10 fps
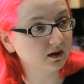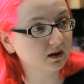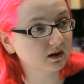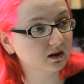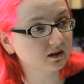
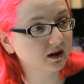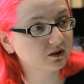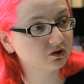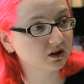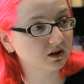the
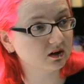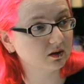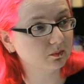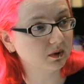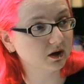conduction
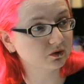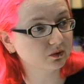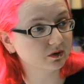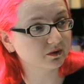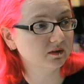
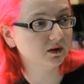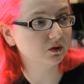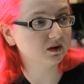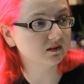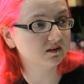modules.
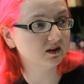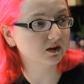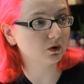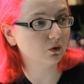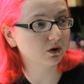You can
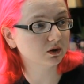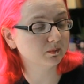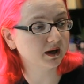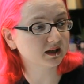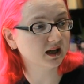see the
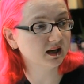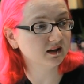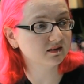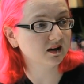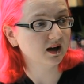coiled
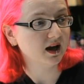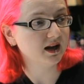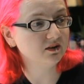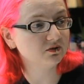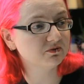magnetics,
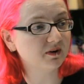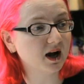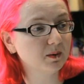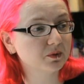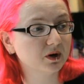and it just
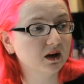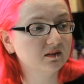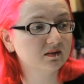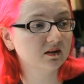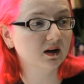
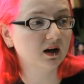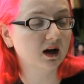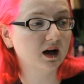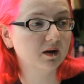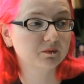vibrates
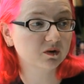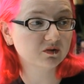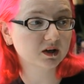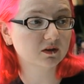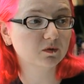uh,
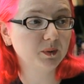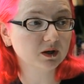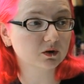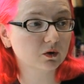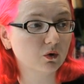just like a
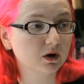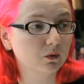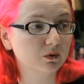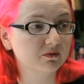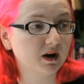speaker
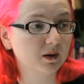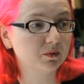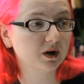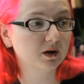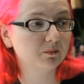coil would
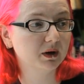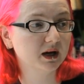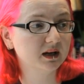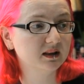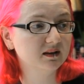vibrate,
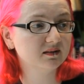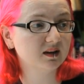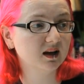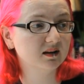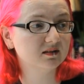but in
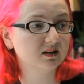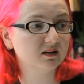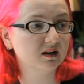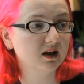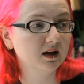this case,
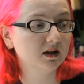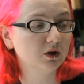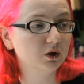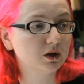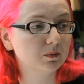it
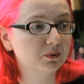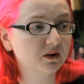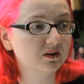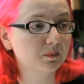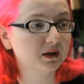you know, you can
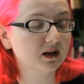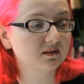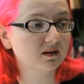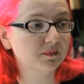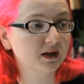press it up
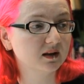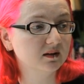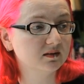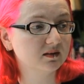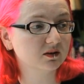against something,
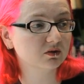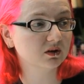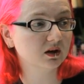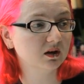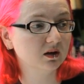and this is
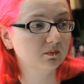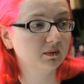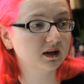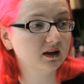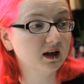actually
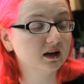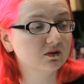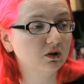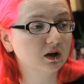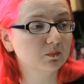
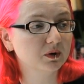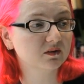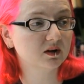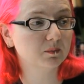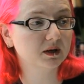magnetic, so you can
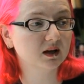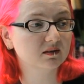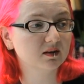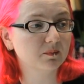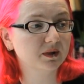press it up
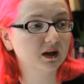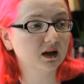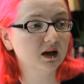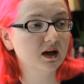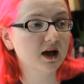against
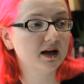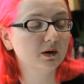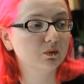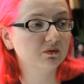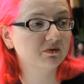something,
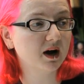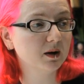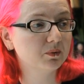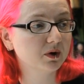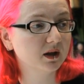and it will
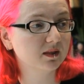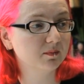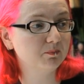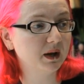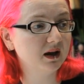
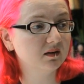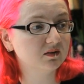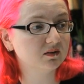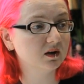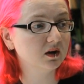vibrate the
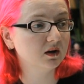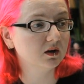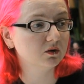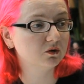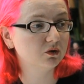base
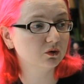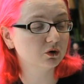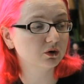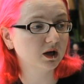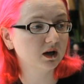to
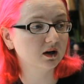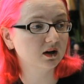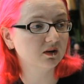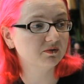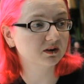create
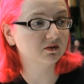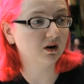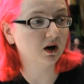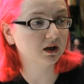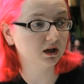an
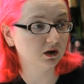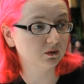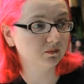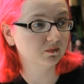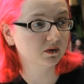effective
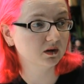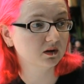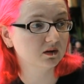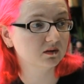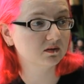audio.
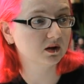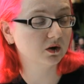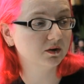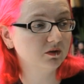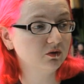
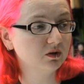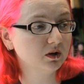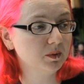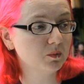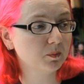So these use a
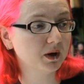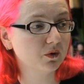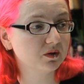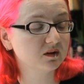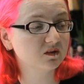little bit more
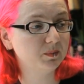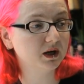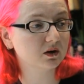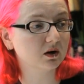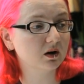power than a
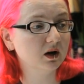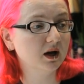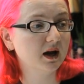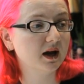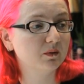speaker,
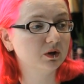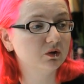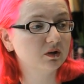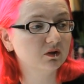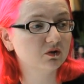and when
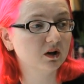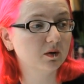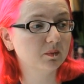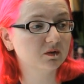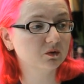you touch
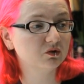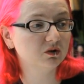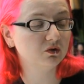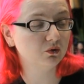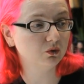them,
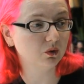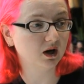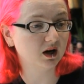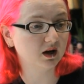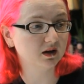especially to
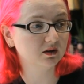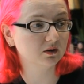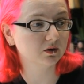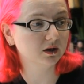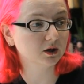uh, your